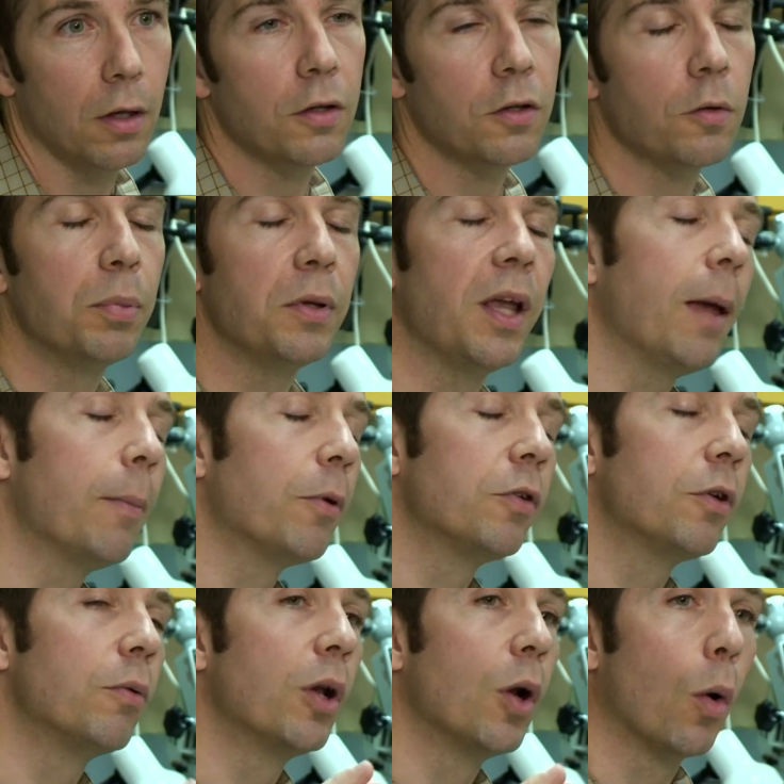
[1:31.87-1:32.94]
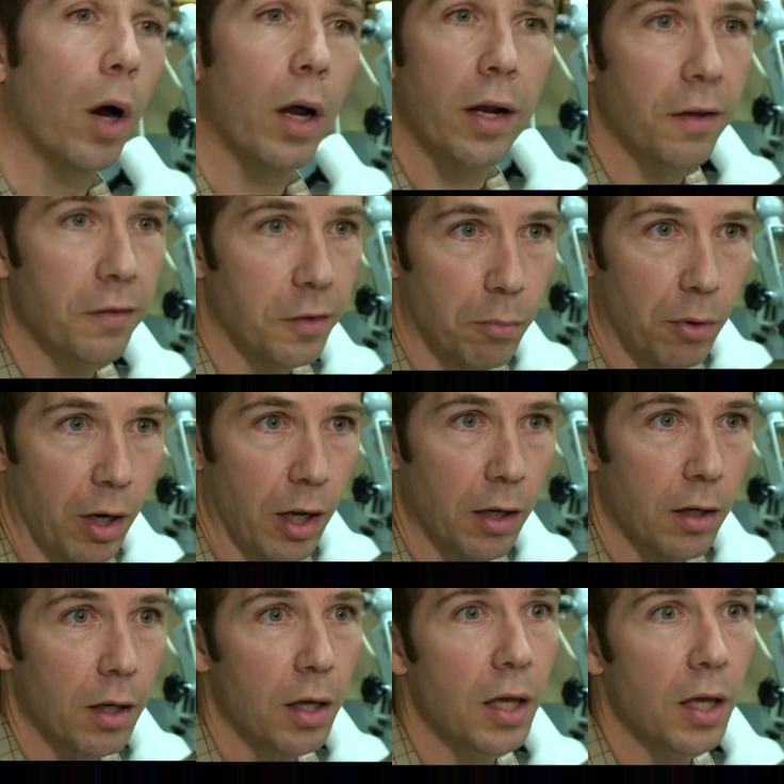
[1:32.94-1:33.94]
to be able to reorganize the brain